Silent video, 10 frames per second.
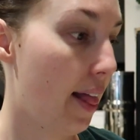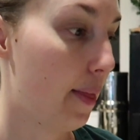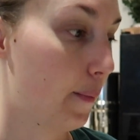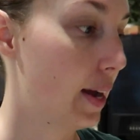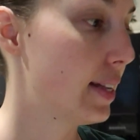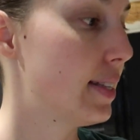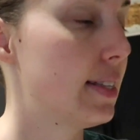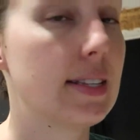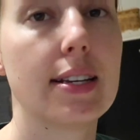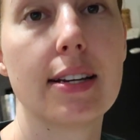the
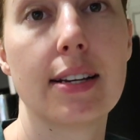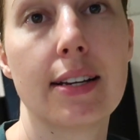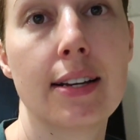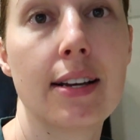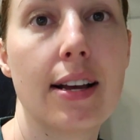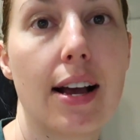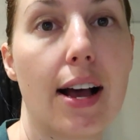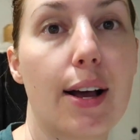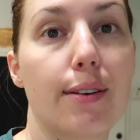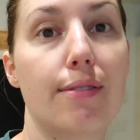rest
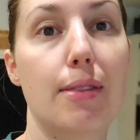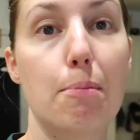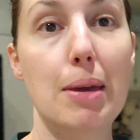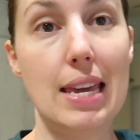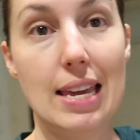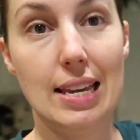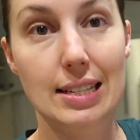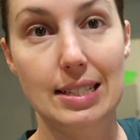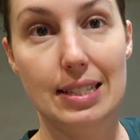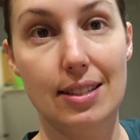of the
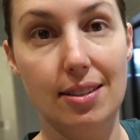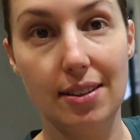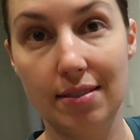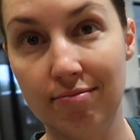beans.